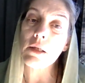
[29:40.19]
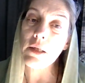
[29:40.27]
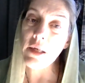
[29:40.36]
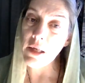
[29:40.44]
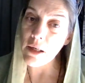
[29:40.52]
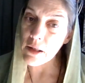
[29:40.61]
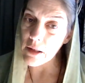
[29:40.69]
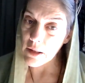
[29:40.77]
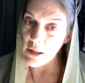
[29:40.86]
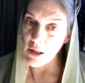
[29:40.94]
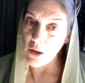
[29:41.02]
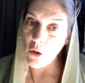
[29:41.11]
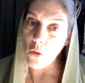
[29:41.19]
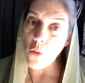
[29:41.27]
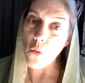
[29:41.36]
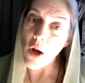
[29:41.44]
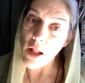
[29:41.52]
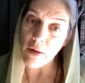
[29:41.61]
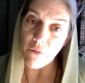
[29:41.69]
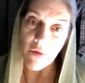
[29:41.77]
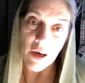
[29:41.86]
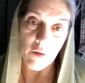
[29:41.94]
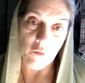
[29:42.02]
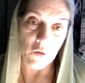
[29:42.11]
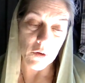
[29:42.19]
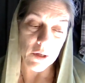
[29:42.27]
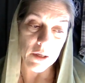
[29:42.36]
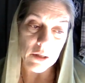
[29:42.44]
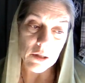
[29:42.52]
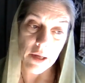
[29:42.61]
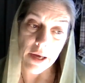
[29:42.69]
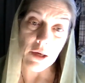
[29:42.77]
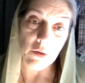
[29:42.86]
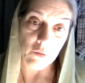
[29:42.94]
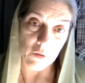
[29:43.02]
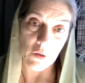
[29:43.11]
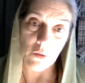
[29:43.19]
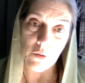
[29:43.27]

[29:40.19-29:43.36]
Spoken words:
legally qualify for it, like Ruth,